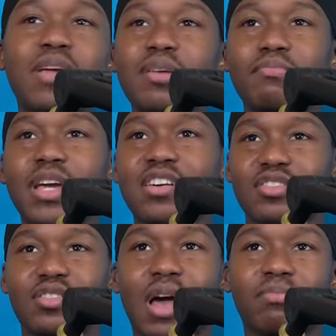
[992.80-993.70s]
Be,
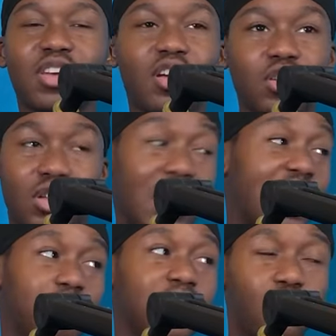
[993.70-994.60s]
because I'm telling, yeah,
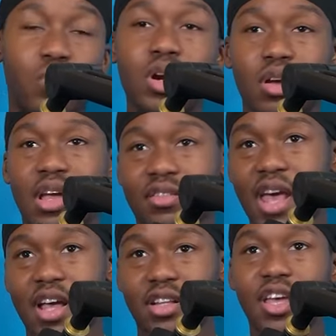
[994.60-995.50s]
it be the weirdo
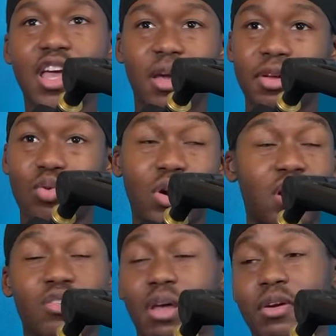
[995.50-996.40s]
exactly. Yeah, be the
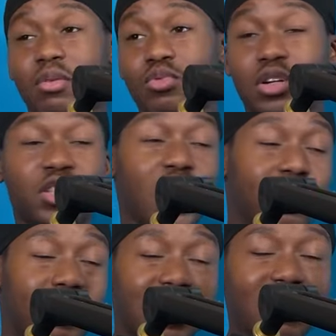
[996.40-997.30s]
weirdos that become rich.
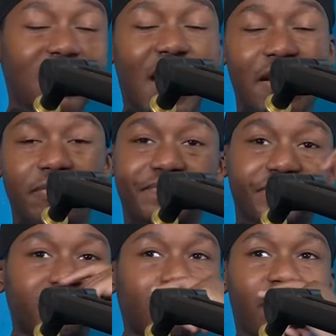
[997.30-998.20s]
Because it's like
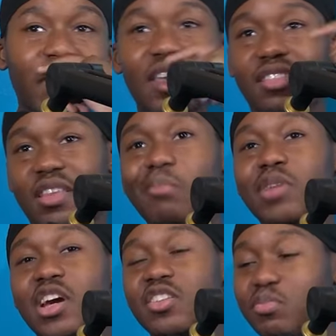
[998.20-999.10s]
them
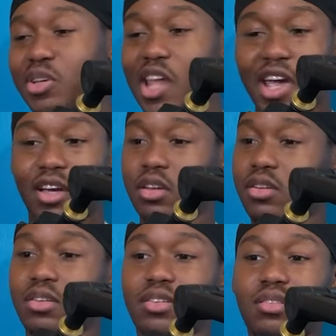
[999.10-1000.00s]
niggas be like,
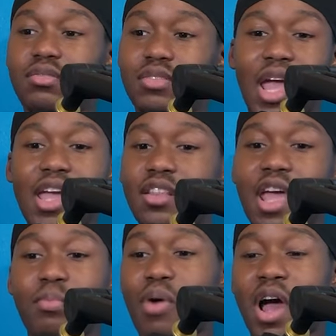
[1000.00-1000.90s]
they
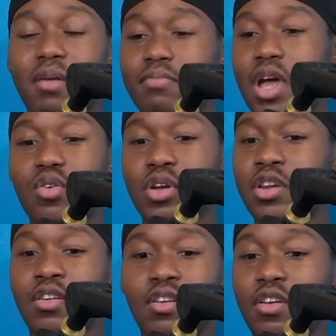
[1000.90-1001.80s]
they probably
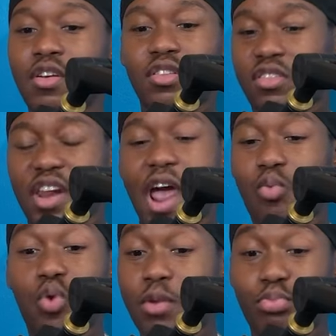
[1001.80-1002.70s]
married to that
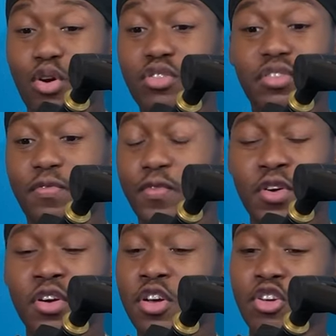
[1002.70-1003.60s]
one person
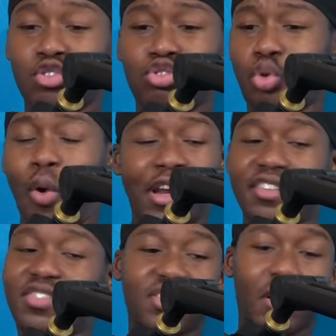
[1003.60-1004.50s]
for twenty
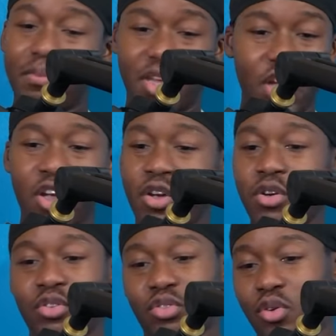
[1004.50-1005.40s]
something
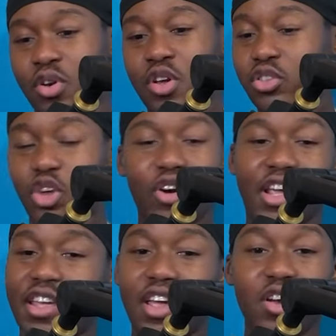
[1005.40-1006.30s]
years or thirty
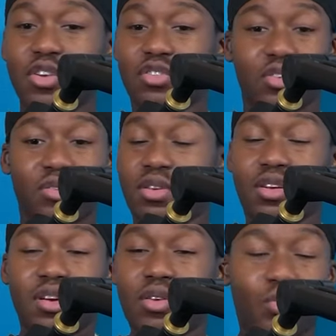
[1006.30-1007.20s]
years or
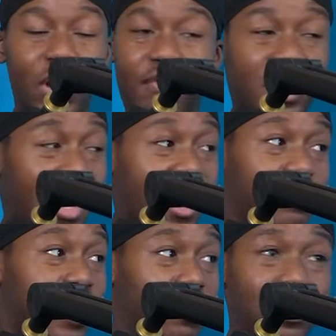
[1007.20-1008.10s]
whatever the case
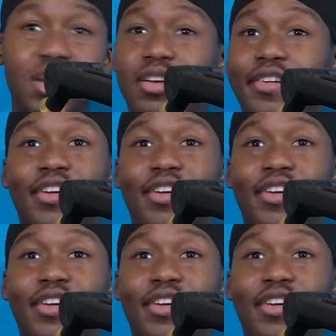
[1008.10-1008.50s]
may be,